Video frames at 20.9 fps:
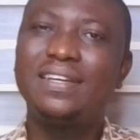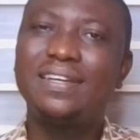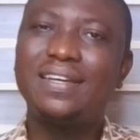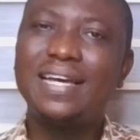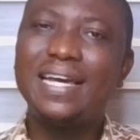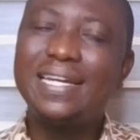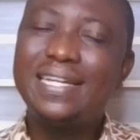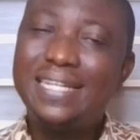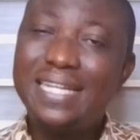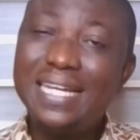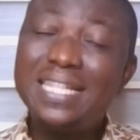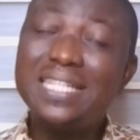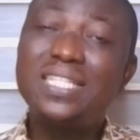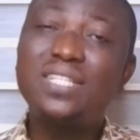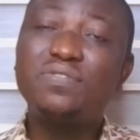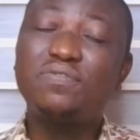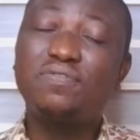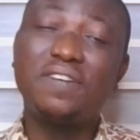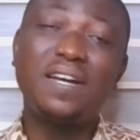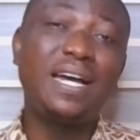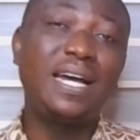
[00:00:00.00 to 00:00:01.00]

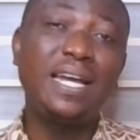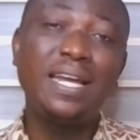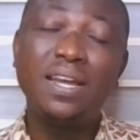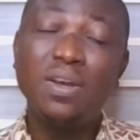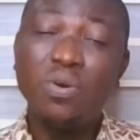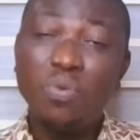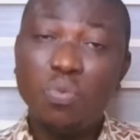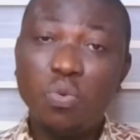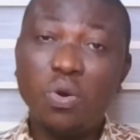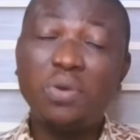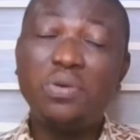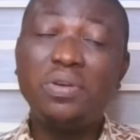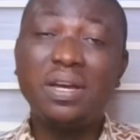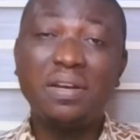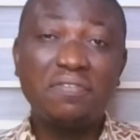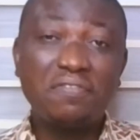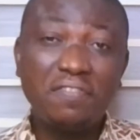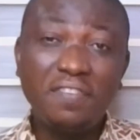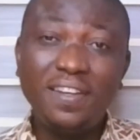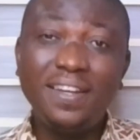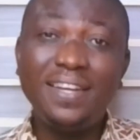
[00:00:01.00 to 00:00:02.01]
Identify what you're
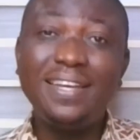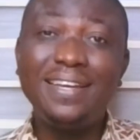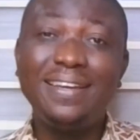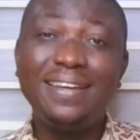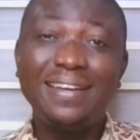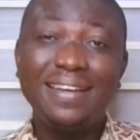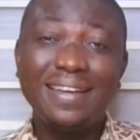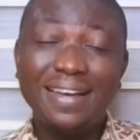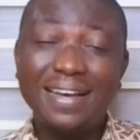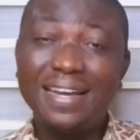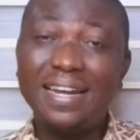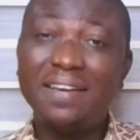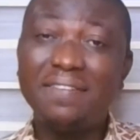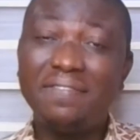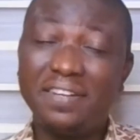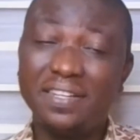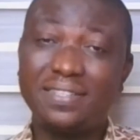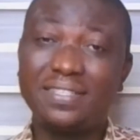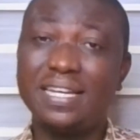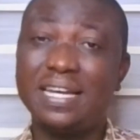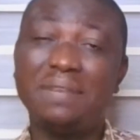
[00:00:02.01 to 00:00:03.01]
feeling at every
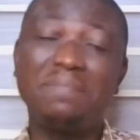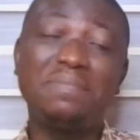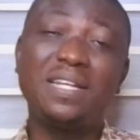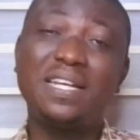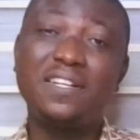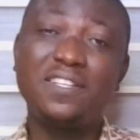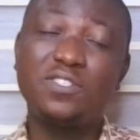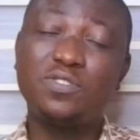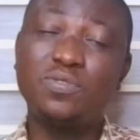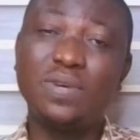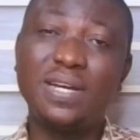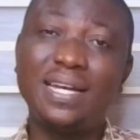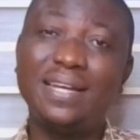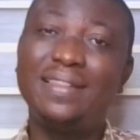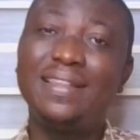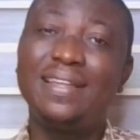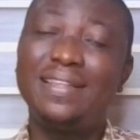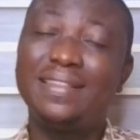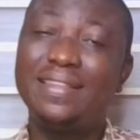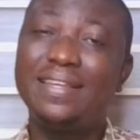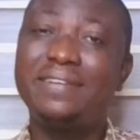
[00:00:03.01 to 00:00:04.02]
time. That is why
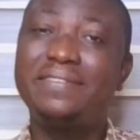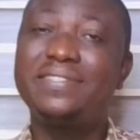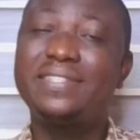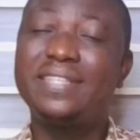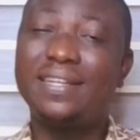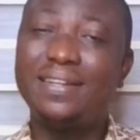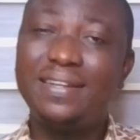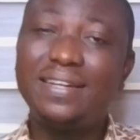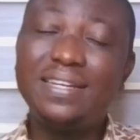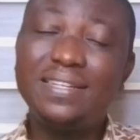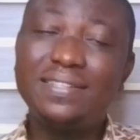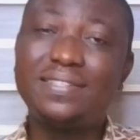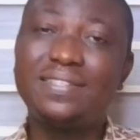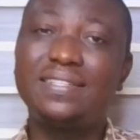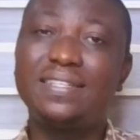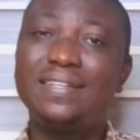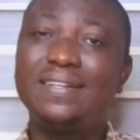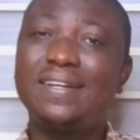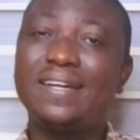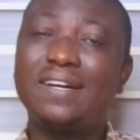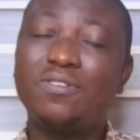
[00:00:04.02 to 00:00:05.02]
there is a list
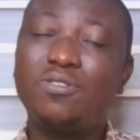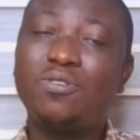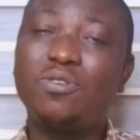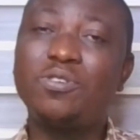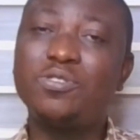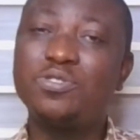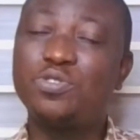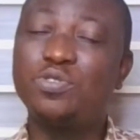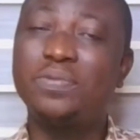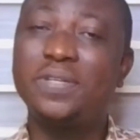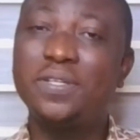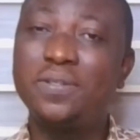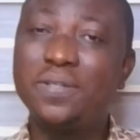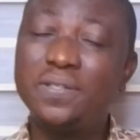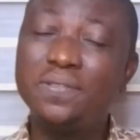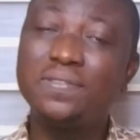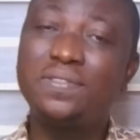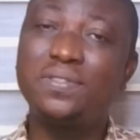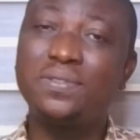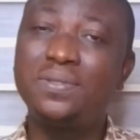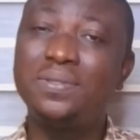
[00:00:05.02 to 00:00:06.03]
in that course we'll be going
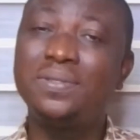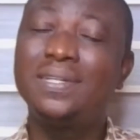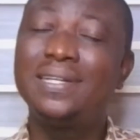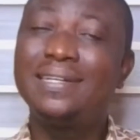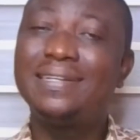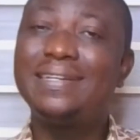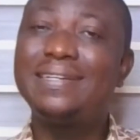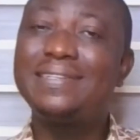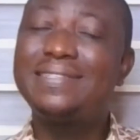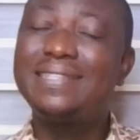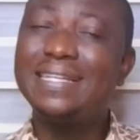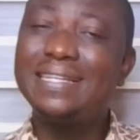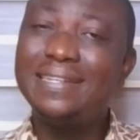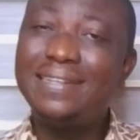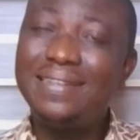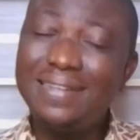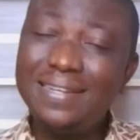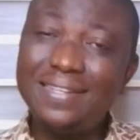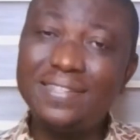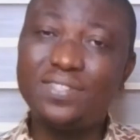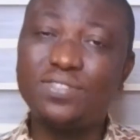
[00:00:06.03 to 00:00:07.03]
through. There's the
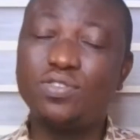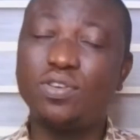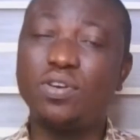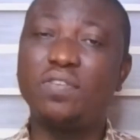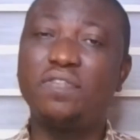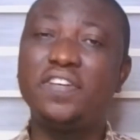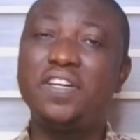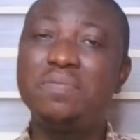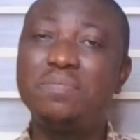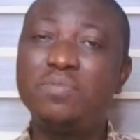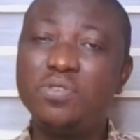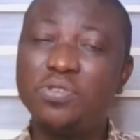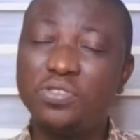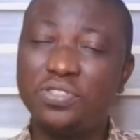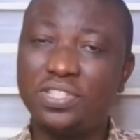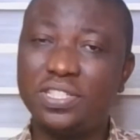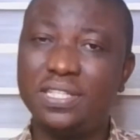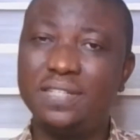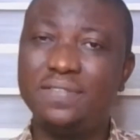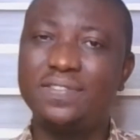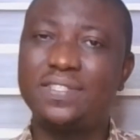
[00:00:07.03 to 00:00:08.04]
list of
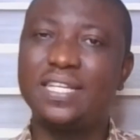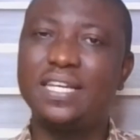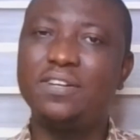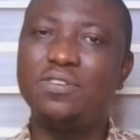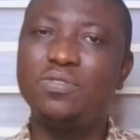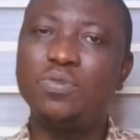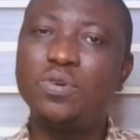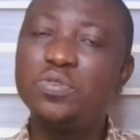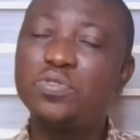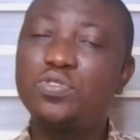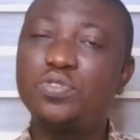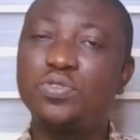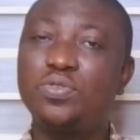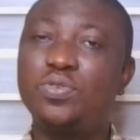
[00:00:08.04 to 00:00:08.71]
emotions, and you want to